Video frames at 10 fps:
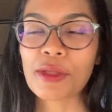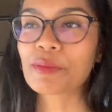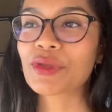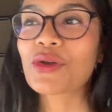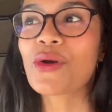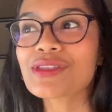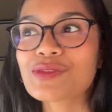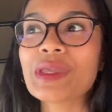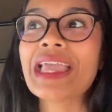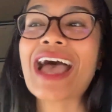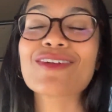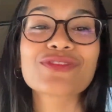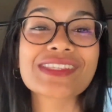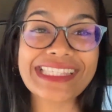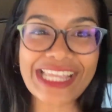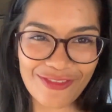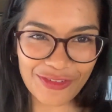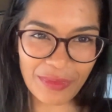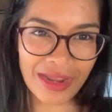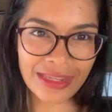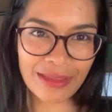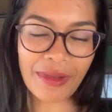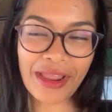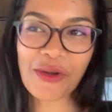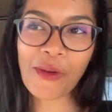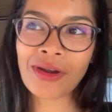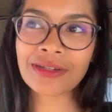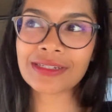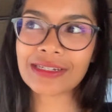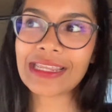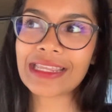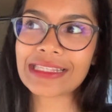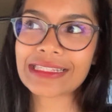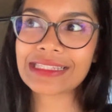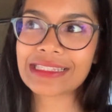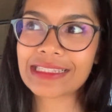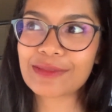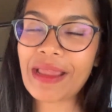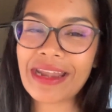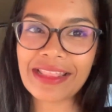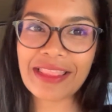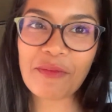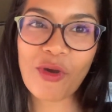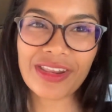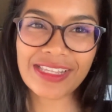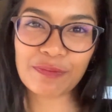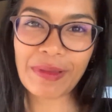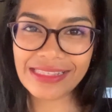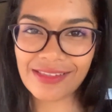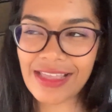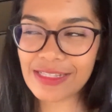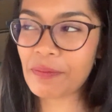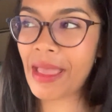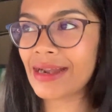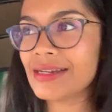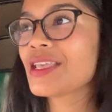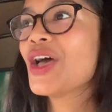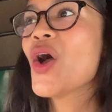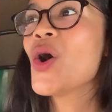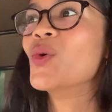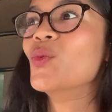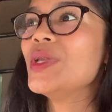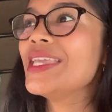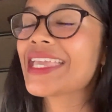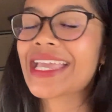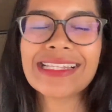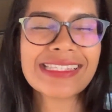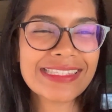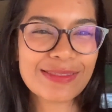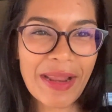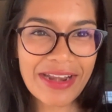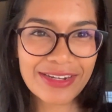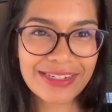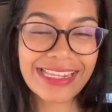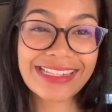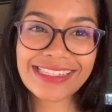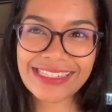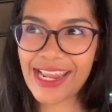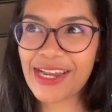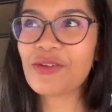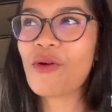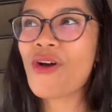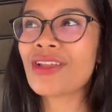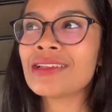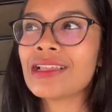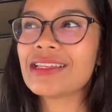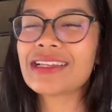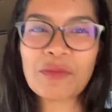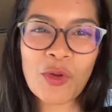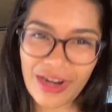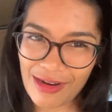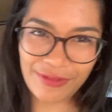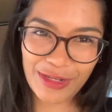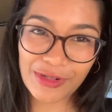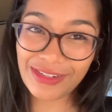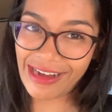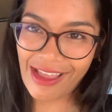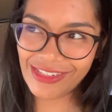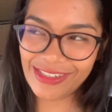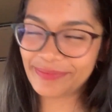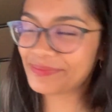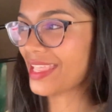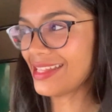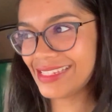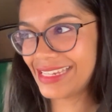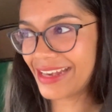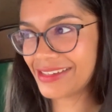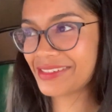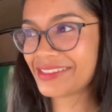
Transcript: Because we have saved money by not spending them on expensive ass pads, we can spend it instead on little more comfortable travel instead.